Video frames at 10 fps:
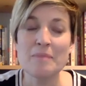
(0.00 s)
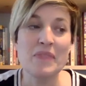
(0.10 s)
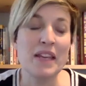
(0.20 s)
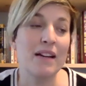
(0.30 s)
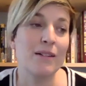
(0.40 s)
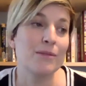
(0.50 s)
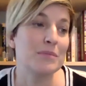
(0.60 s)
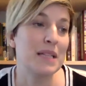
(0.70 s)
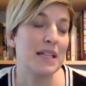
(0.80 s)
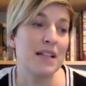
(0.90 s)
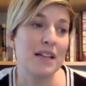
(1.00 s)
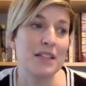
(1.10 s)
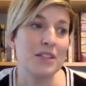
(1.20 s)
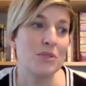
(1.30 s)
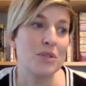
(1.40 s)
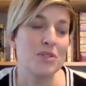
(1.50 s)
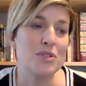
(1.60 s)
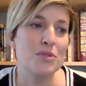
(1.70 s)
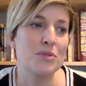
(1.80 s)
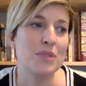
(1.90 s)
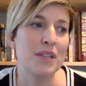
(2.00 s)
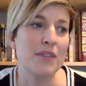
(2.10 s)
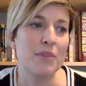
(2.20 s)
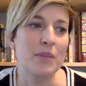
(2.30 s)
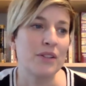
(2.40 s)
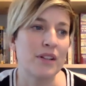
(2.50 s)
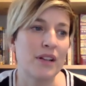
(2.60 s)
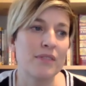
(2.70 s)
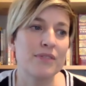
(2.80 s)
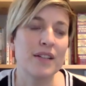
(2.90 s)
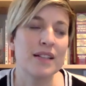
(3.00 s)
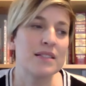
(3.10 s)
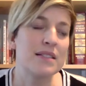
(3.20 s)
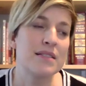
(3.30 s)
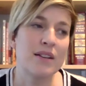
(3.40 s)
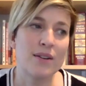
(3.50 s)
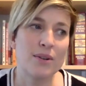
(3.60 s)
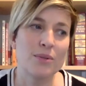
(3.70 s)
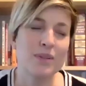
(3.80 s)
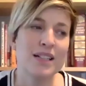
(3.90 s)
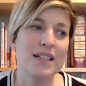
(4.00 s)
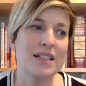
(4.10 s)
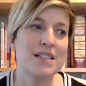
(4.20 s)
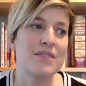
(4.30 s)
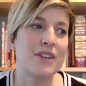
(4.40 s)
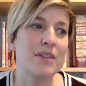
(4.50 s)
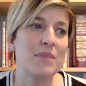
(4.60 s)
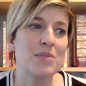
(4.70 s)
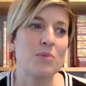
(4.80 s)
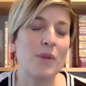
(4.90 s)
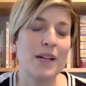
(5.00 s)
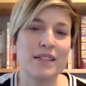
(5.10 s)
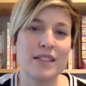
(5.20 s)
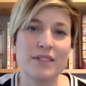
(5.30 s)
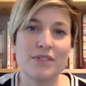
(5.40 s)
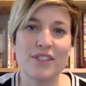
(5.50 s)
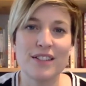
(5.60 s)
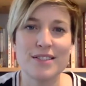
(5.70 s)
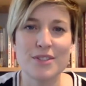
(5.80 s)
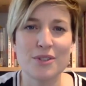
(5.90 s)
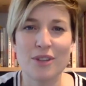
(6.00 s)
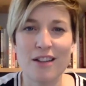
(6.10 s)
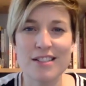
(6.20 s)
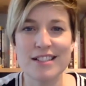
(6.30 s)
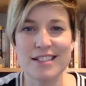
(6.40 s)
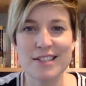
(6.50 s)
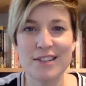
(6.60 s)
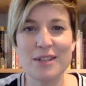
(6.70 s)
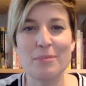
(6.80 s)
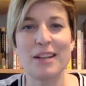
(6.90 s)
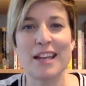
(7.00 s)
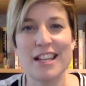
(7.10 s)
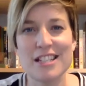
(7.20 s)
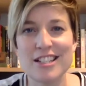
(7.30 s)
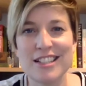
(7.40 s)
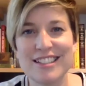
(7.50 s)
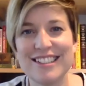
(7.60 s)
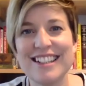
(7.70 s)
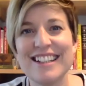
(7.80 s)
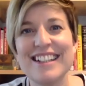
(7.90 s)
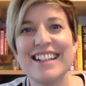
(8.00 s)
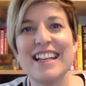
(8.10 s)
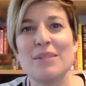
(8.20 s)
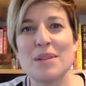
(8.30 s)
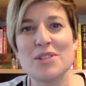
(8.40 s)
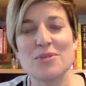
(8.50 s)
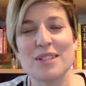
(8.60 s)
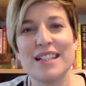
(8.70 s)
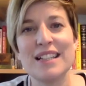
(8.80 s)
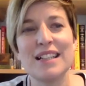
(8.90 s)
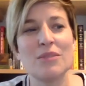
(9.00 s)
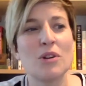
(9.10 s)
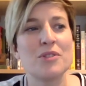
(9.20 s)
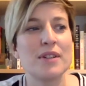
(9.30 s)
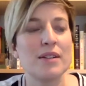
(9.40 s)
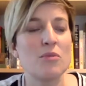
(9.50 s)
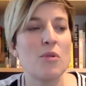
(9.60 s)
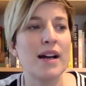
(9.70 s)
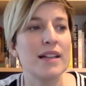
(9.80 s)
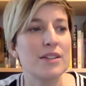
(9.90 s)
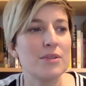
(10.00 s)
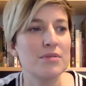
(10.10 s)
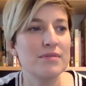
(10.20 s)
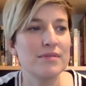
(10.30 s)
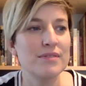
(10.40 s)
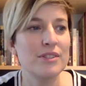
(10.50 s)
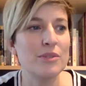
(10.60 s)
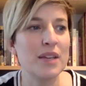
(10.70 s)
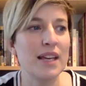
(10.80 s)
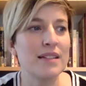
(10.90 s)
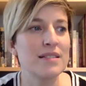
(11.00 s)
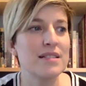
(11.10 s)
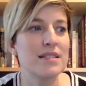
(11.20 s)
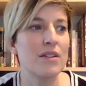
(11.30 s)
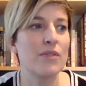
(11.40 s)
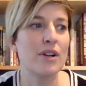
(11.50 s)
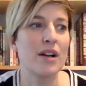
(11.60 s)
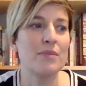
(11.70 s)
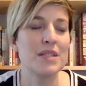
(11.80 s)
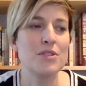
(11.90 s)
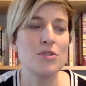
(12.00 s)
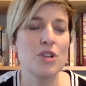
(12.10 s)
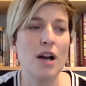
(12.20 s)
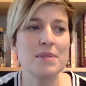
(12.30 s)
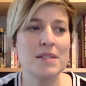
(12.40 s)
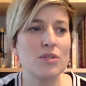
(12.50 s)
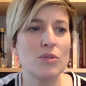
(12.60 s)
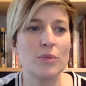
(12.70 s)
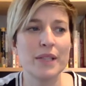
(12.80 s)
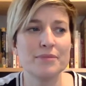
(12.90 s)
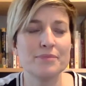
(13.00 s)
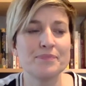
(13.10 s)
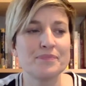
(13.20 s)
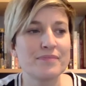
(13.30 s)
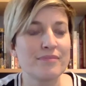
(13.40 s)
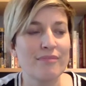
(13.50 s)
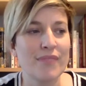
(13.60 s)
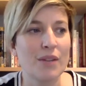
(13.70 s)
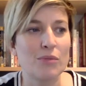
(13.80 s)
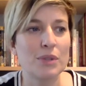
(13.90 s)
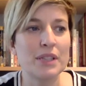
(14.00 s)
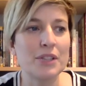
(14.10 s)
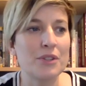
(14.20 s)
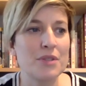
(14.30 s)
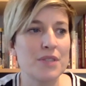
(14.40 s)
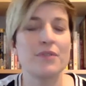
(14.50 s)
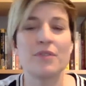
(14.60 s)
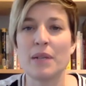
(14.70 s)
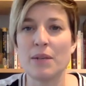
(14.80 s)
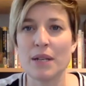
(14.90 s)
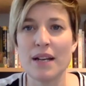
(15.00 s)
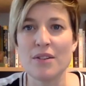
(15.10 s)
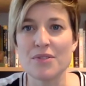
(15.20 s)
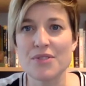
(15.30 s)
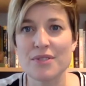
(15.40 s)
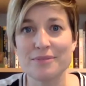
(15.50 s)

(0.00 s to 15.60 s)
And nothing you can do can ever be good enough. And so it's a very miserable way to live. And so you're locked in self-deprecation and misery, and wondering why you can't overcome this huge obstacle when really you're no different from anyone else.